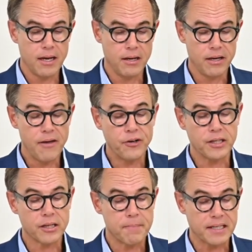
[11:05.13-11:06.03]
effort
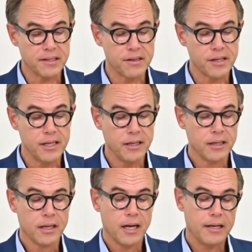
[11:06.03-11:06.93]
expectancy
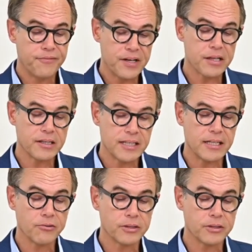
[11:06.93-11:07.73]
and facilitating